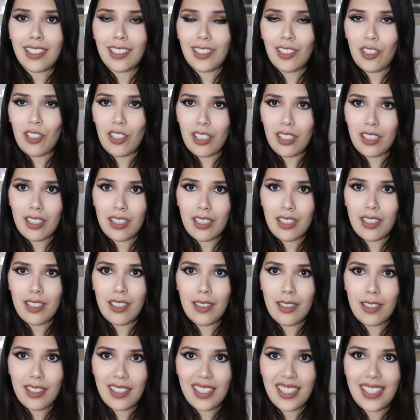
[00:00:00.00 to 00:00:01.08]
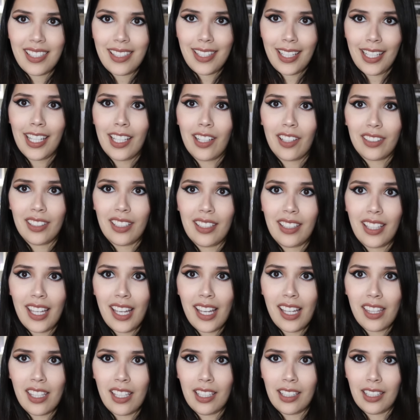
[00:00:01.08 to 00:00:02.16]
Like you just stick it on the
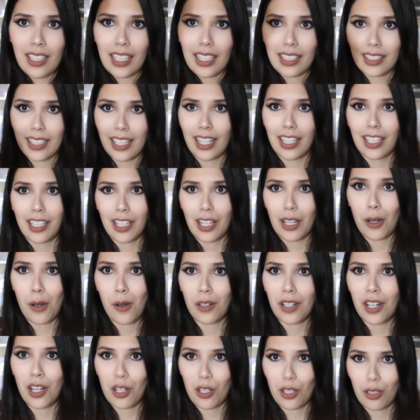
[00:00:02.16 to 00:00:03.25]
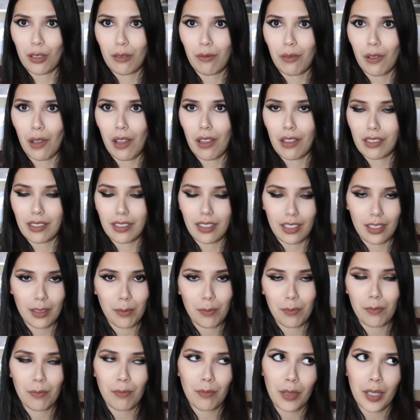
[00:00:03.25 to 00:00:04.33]
thing and then like let it go and it just falls. It's
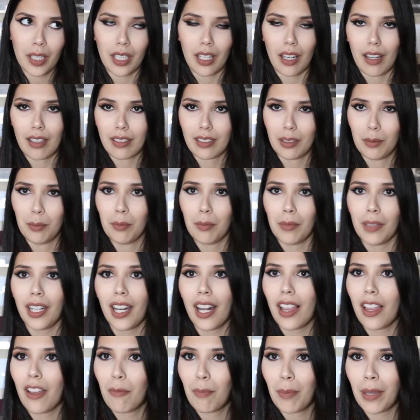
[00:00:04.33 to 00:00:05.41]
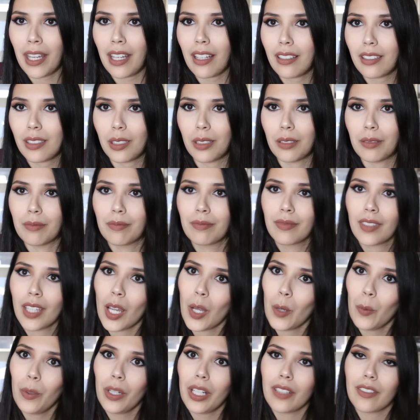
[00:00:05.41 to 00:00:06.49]
pretty awesome. And I love pink, so
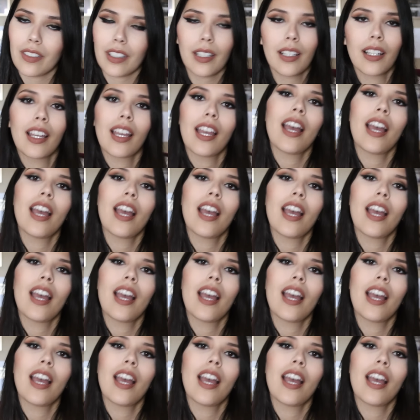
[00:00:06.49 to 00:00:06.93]
whatever.